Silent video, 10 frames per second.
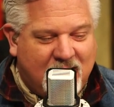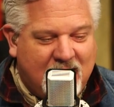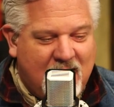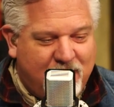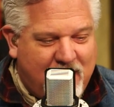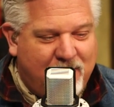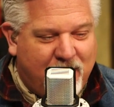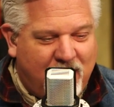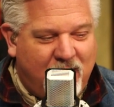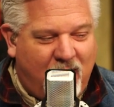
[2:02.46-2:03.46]
I think
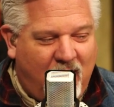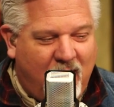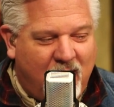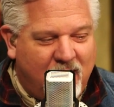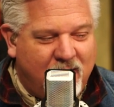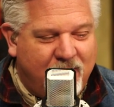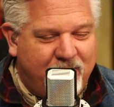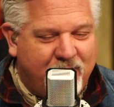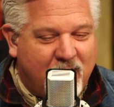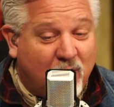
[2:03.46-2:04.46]
people are
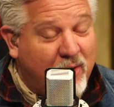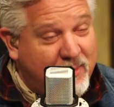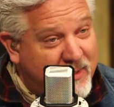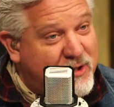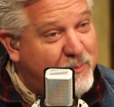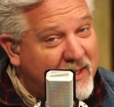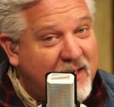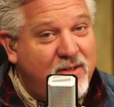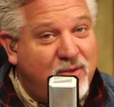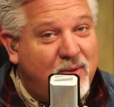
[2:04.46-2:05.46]
going to be
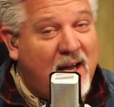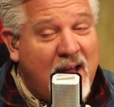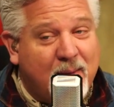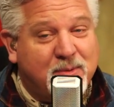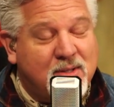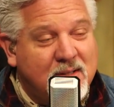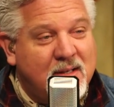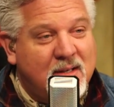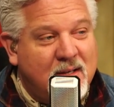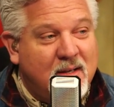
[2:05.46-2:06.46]
split in two camps.
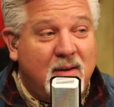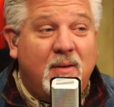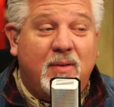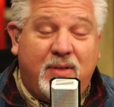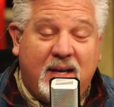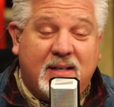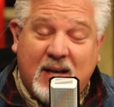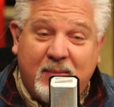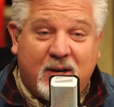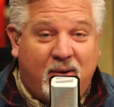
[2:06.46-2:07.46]
The
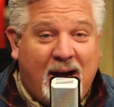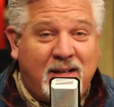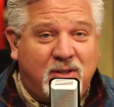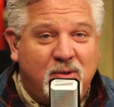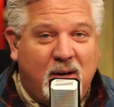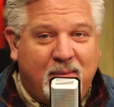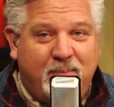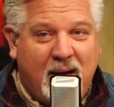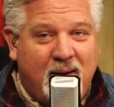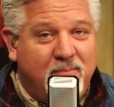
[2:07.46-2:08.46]
Democrats who
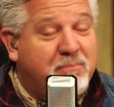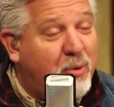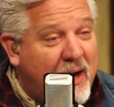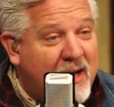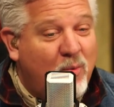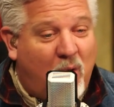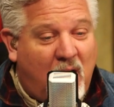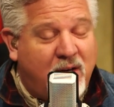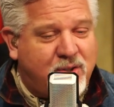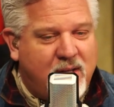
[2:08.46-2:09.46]
have been
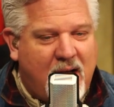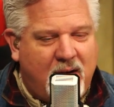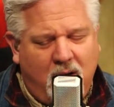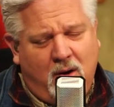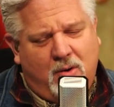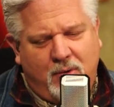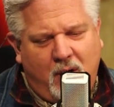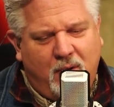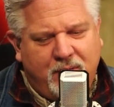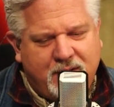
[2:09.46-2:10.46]
brainwashed that, oh
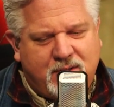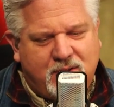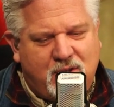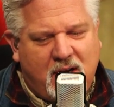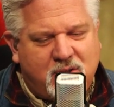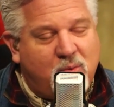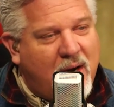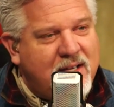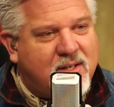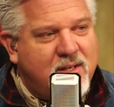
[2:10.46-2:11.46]
no, this is just
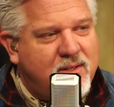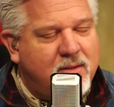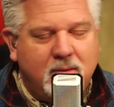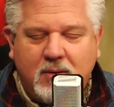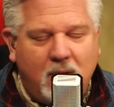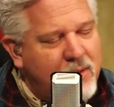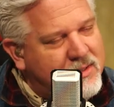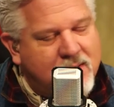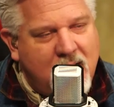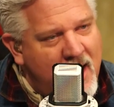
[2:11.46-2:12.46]
racist. No,
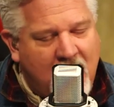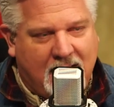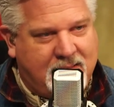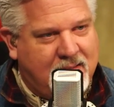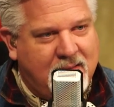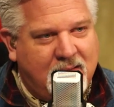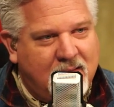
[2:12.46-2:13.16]
it's not.